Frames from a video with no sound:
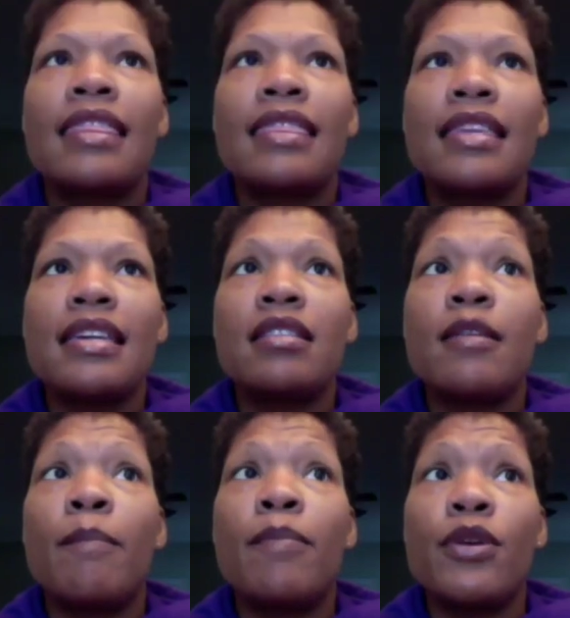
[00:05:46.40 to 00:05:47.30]
think
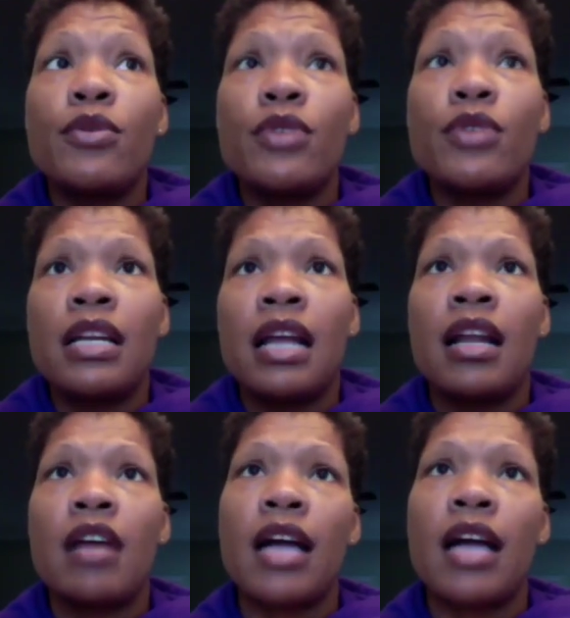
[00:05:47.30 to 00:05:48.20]
the beauty, and
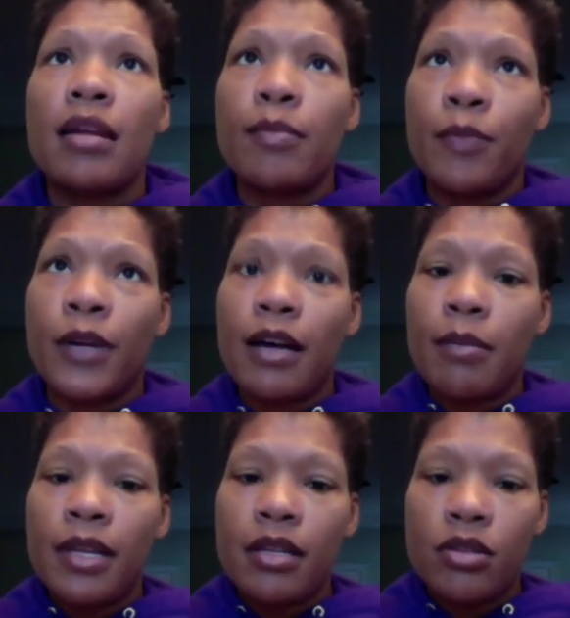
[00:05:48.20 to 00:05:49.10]
I'll kind of
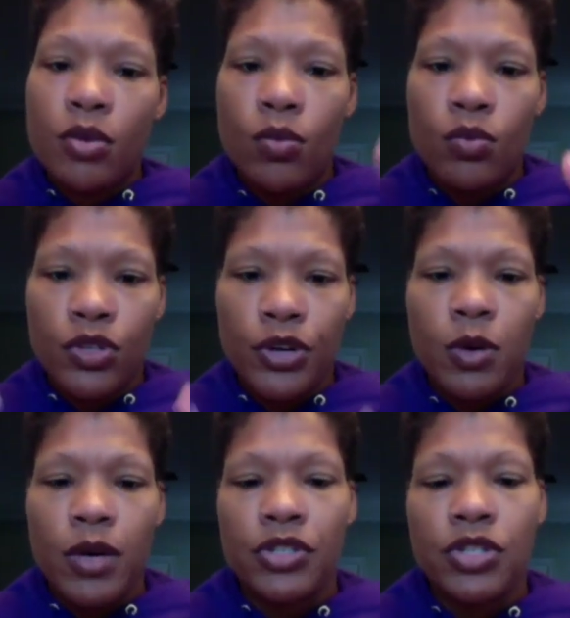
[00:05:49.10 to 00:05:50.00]
come into your
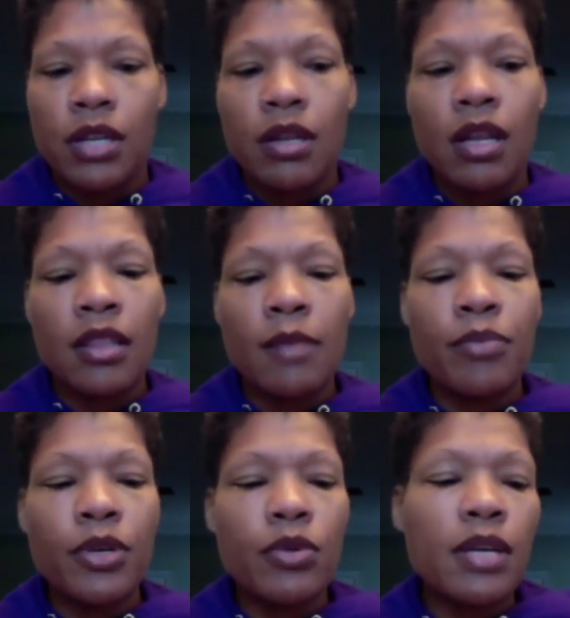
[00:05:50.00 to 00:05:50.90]
question. The
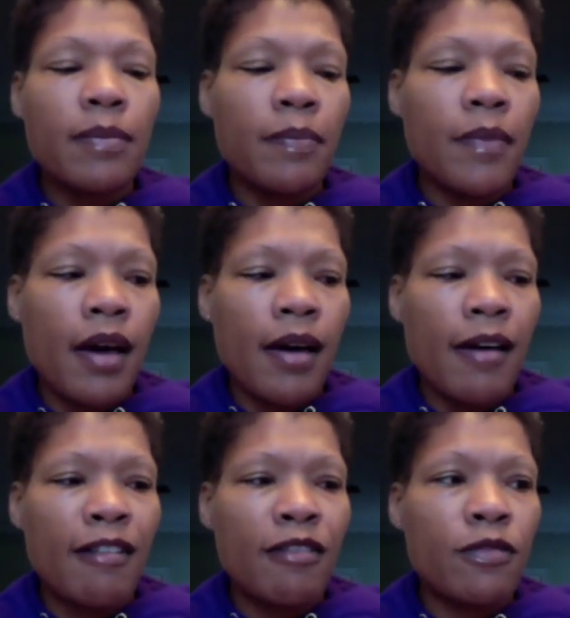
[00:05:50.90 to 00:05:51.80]
beauty
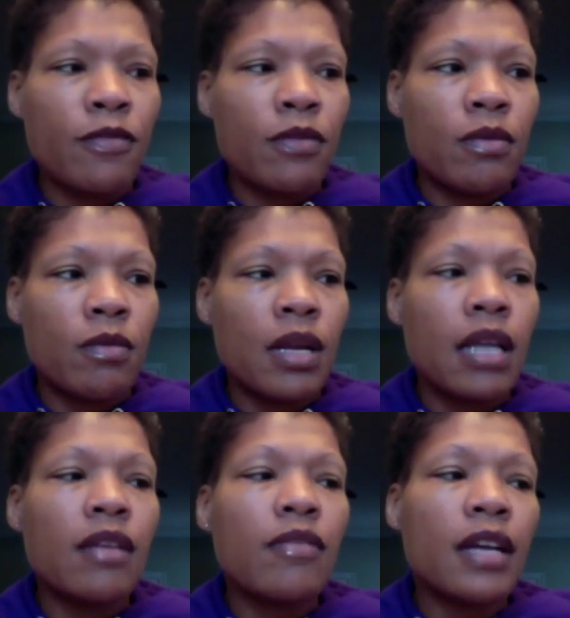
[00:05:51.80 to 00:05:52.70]
of what I
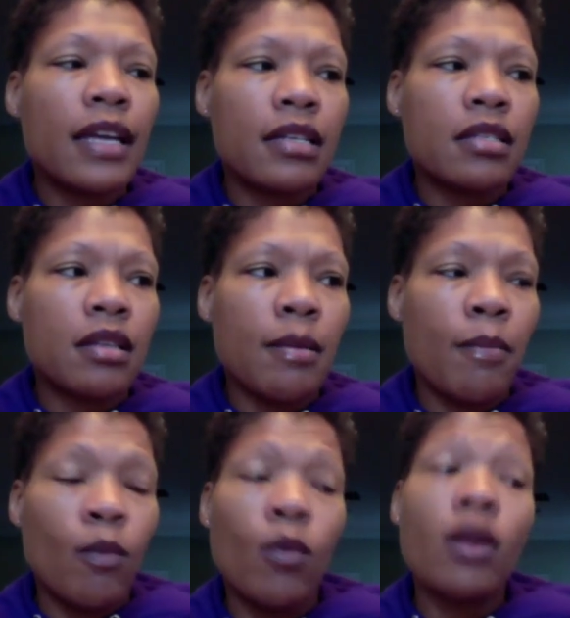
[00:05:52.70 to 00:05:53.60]
love, I guess,
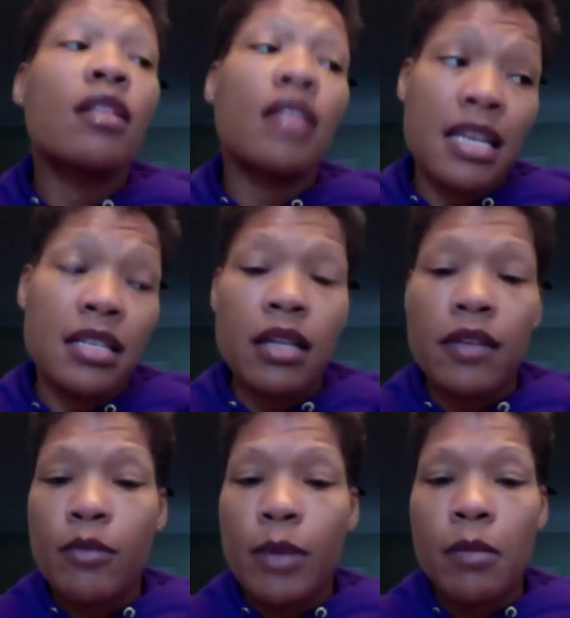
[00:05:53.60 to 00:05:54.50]
one of the things I love
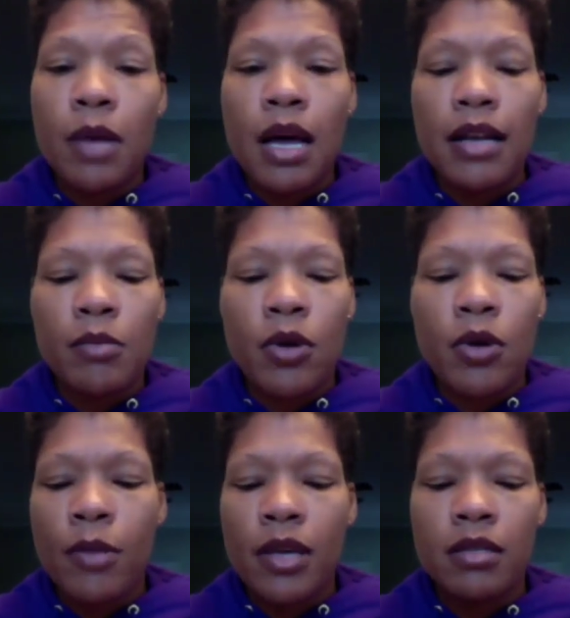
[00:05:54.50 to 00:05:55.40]
about
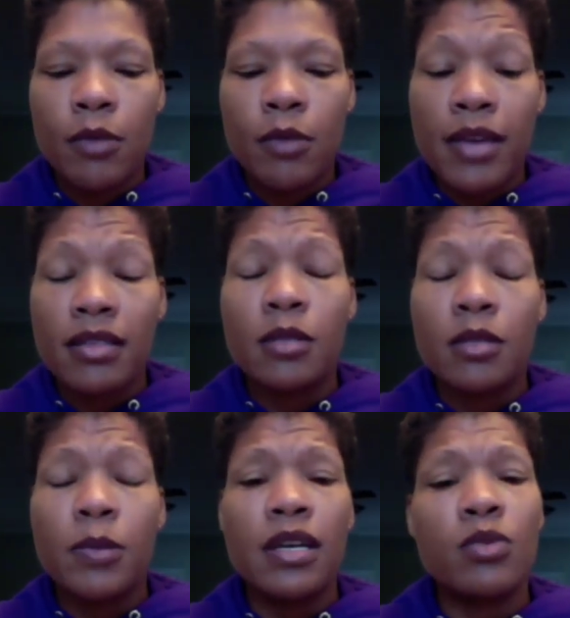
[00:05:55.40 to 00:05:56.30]
Mahogany Mermaids is
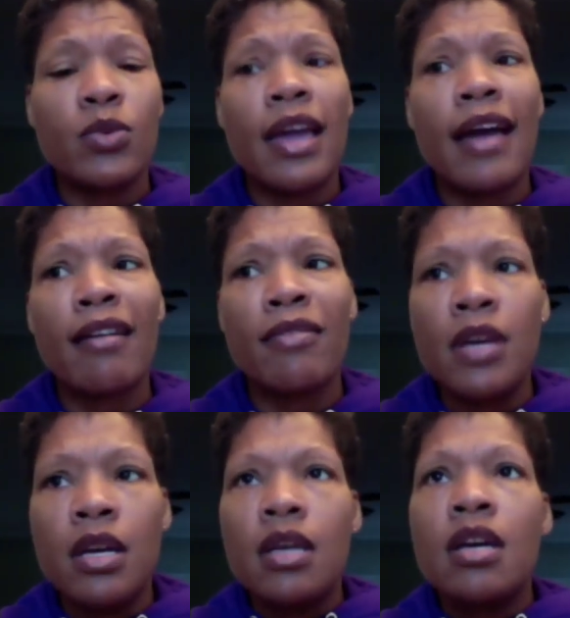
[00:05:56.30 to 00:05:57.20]
because we have
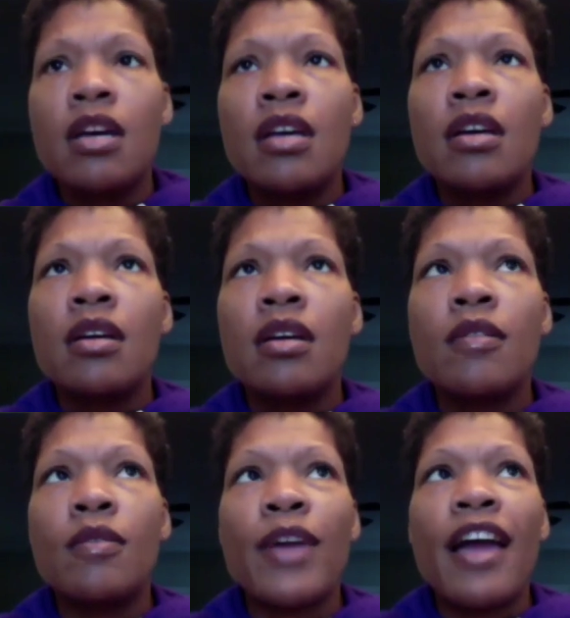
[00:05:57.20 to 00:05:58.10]

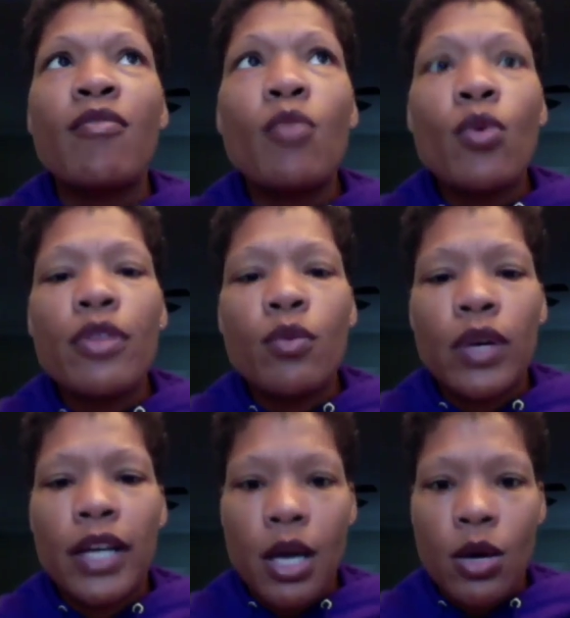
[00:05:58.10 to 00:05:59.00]
more than one
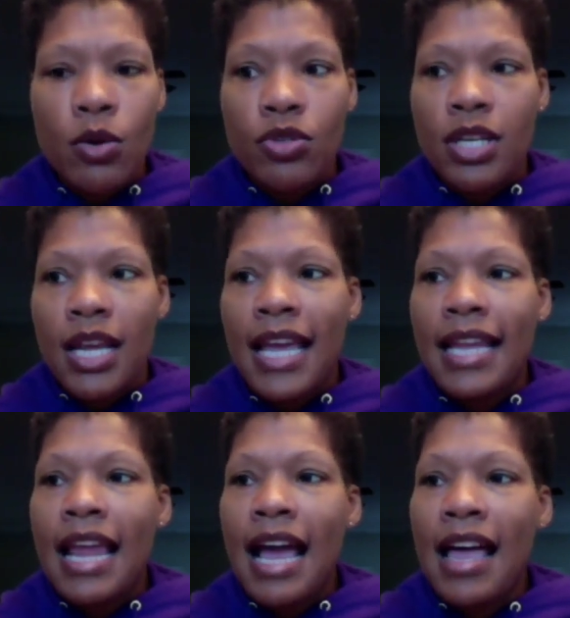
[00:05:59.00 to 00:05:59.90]
coach,
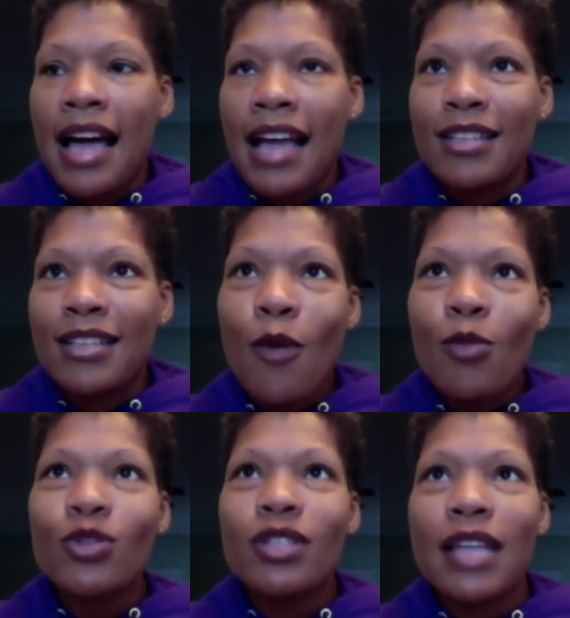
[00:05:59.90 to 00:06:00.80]
and it's
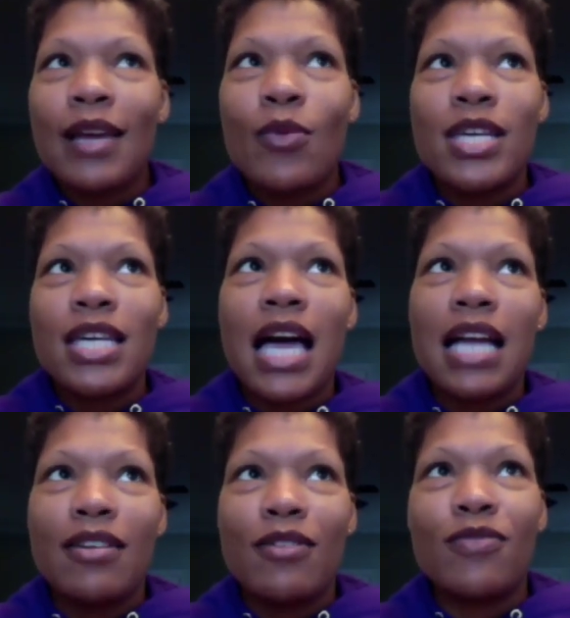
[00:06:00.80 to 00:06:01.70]
almost like we kind of